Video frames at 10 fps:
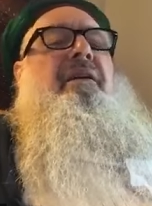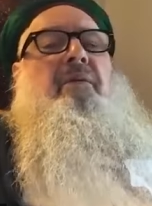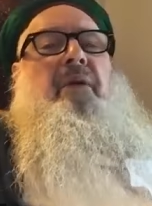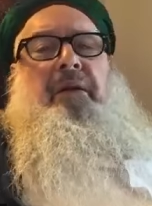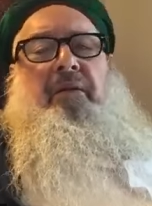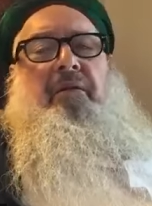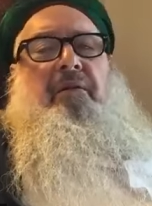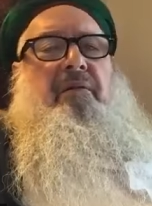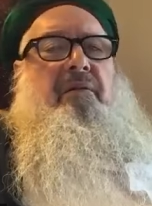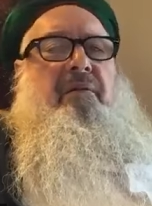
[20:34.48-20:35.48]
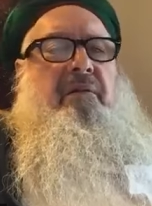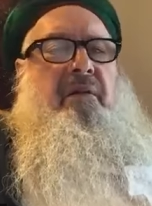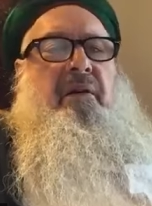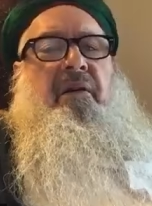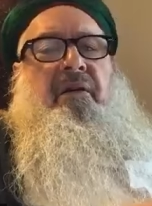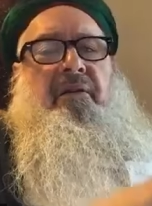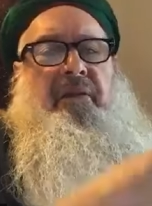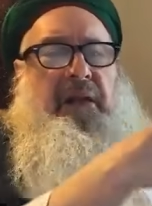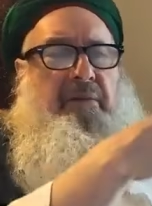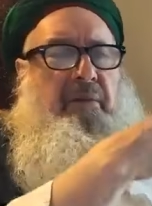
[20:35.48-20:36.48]
he went,
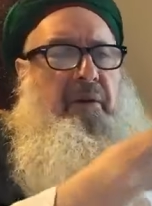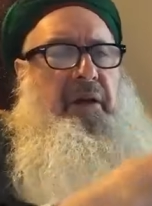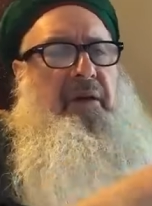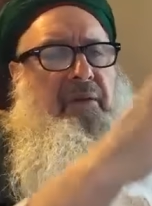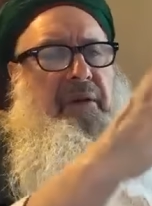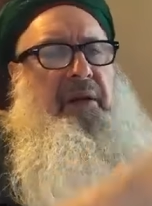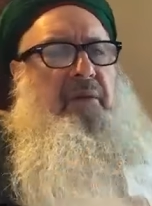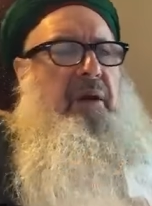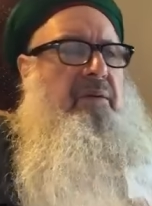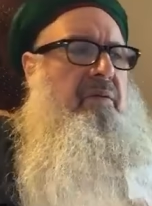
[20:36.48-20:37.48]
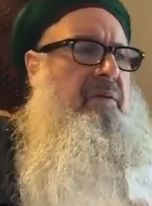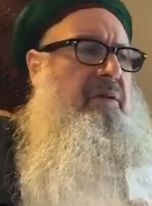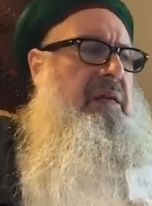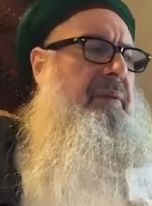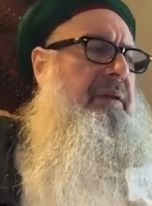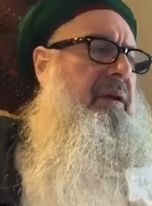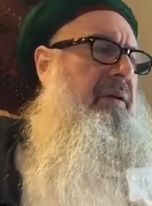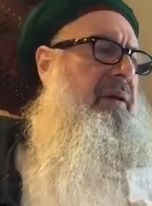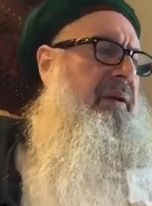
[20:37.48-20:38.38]
Salamu alaikum, and he went to the cemetery.